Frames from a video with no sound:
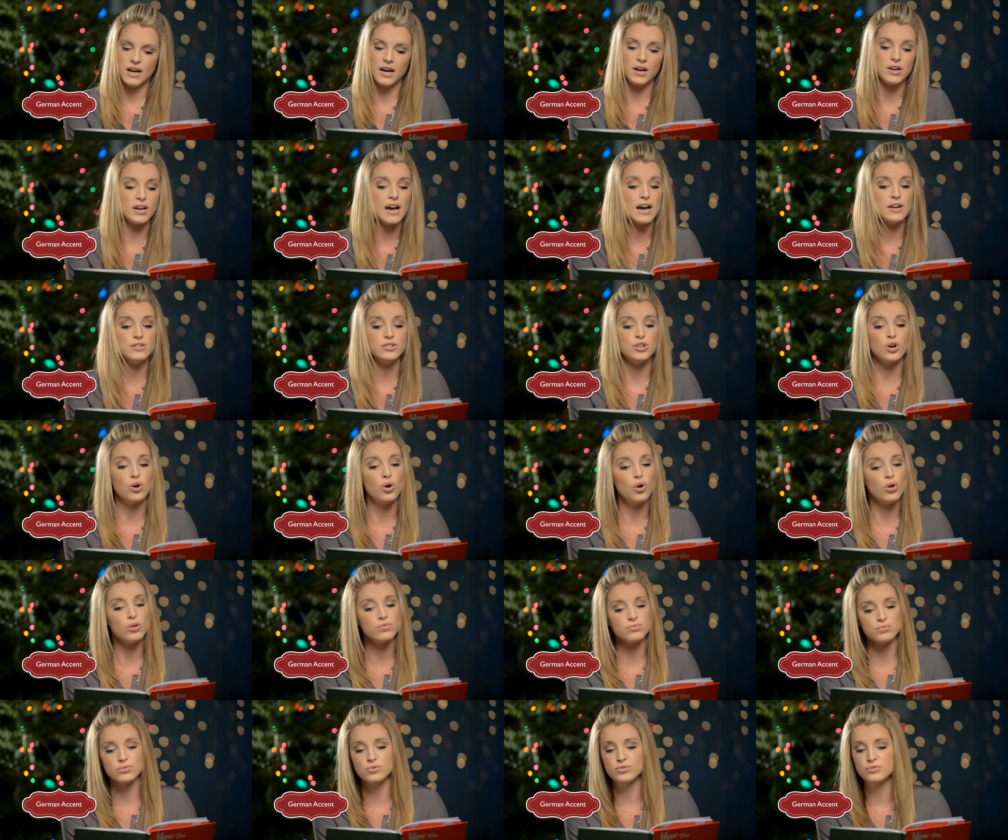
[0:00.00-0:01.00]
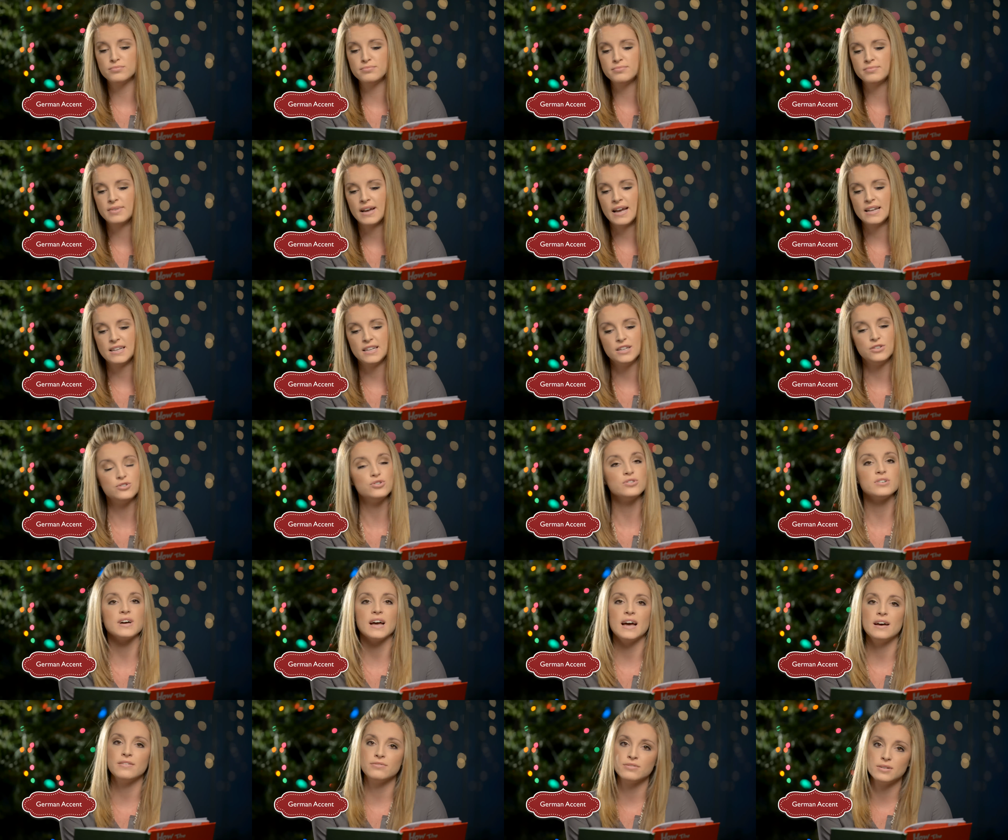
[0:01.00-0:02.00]
Around the whole room, and he
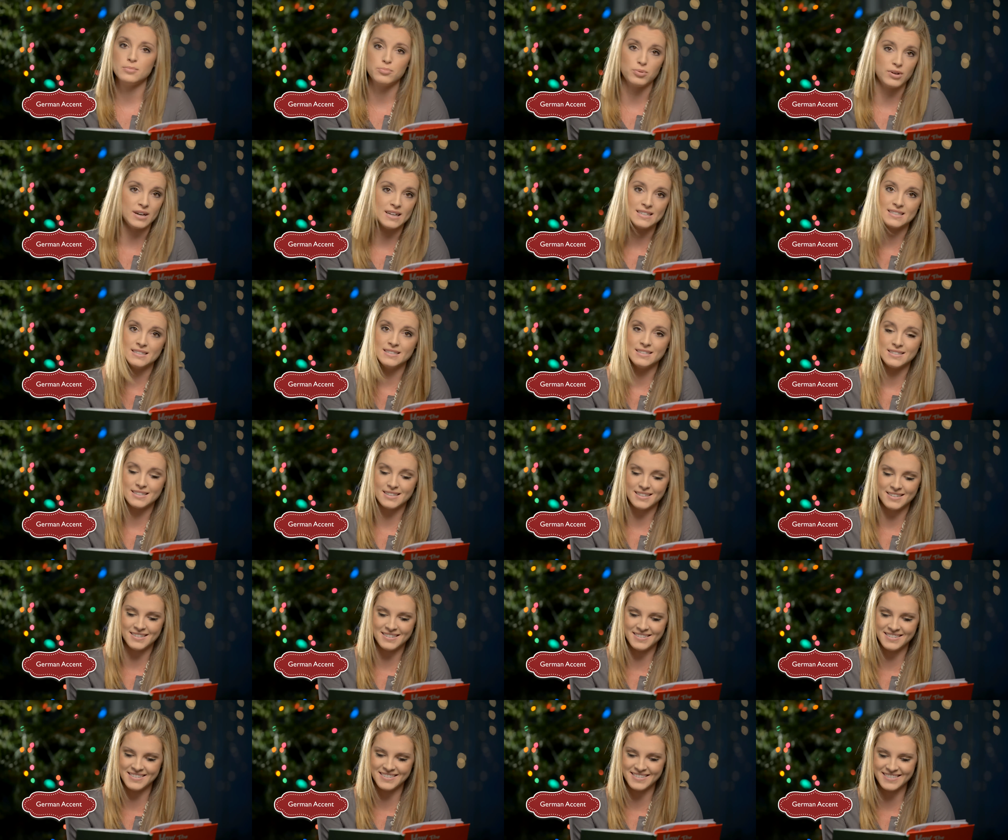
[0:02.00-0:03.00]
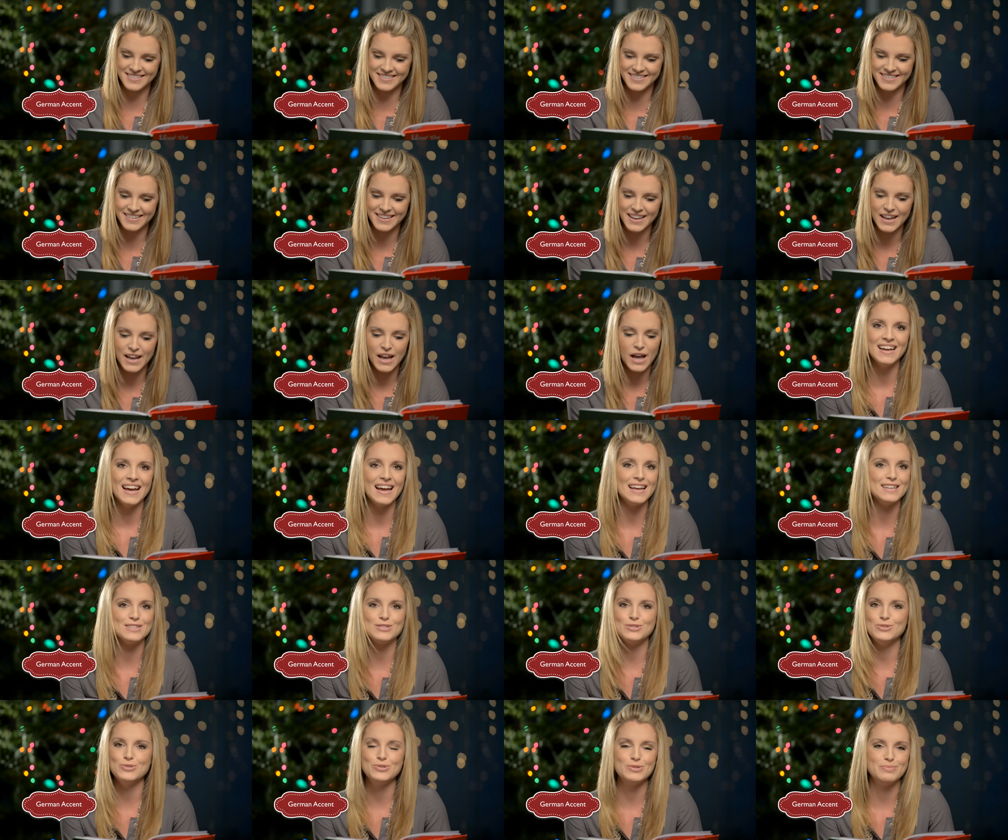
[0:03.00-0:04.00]
took every present.
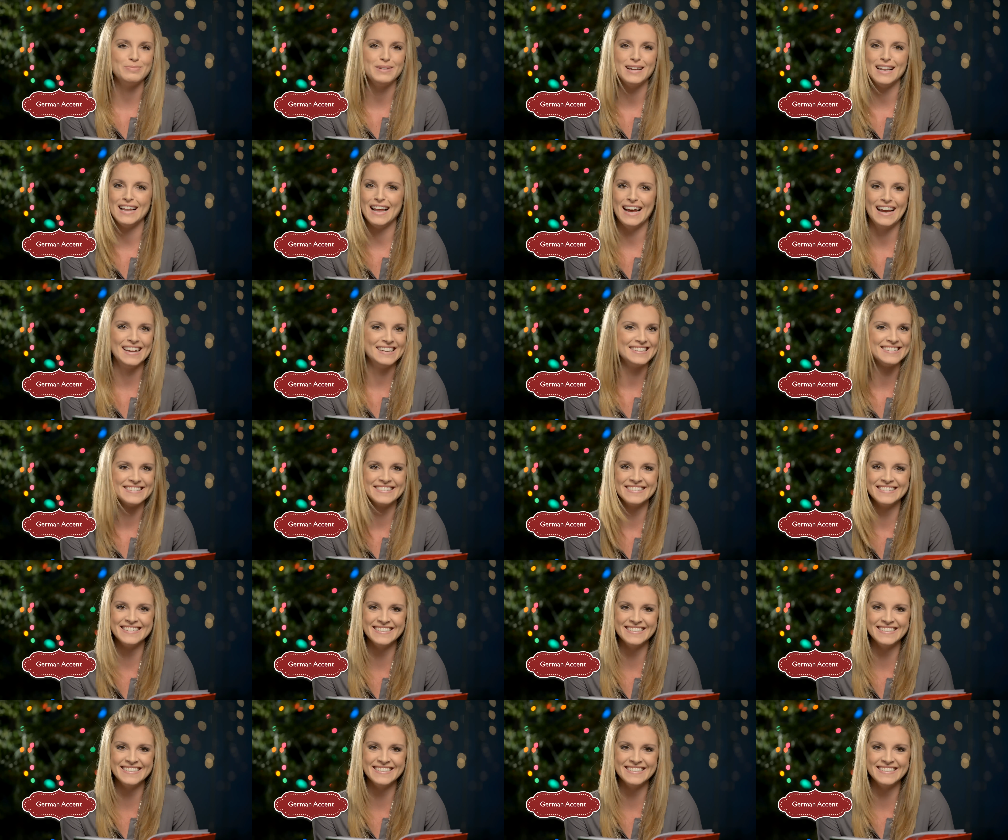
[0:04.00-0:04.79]
As tut mir leid.